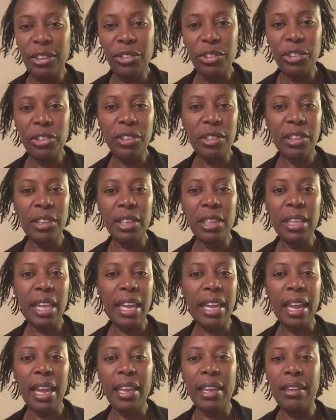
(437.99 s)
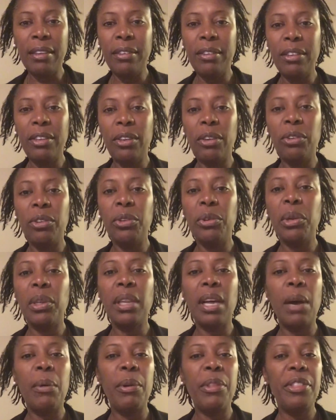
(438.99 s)
It just looked like I could, you know, do a
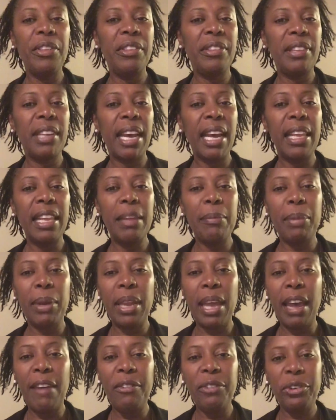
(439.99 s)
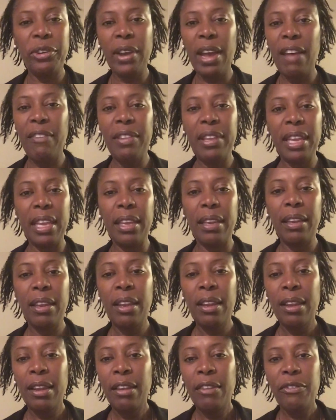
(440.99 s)
lot with the styling. But after having it
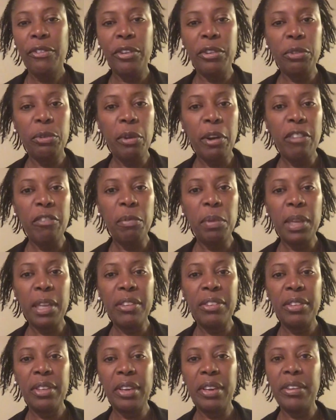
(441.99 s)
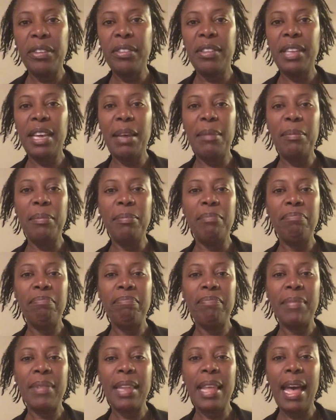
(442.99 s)
for 12 plus years, I'm
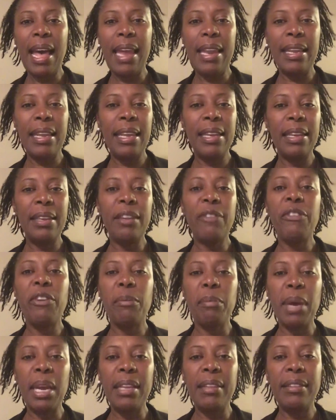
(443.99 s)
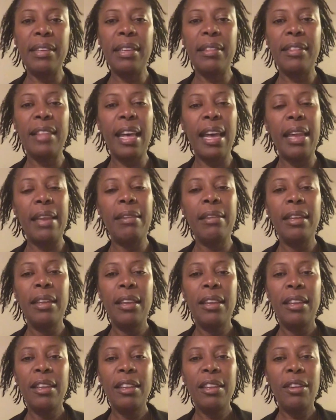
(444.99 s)
in a different mindset that,
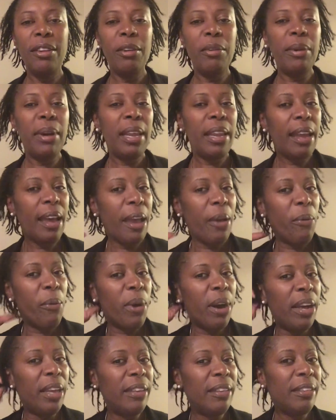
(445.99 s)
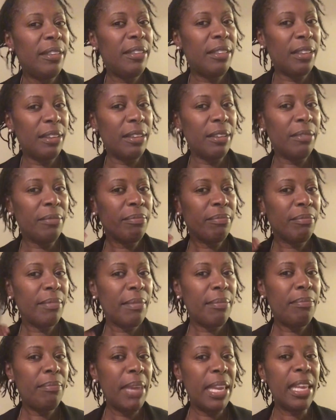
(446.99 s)
you know what, I want to
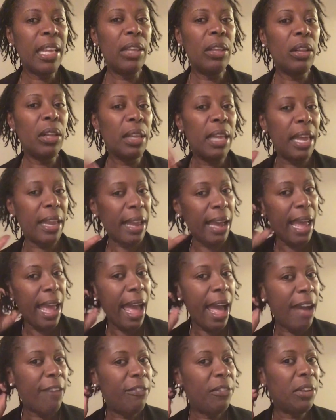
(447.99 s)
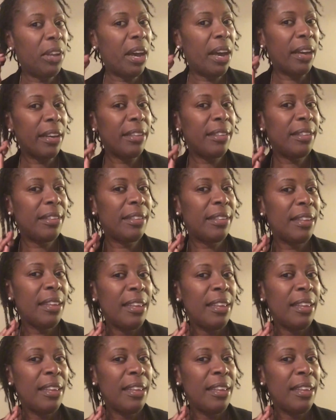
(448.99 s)
make it look like I have locks.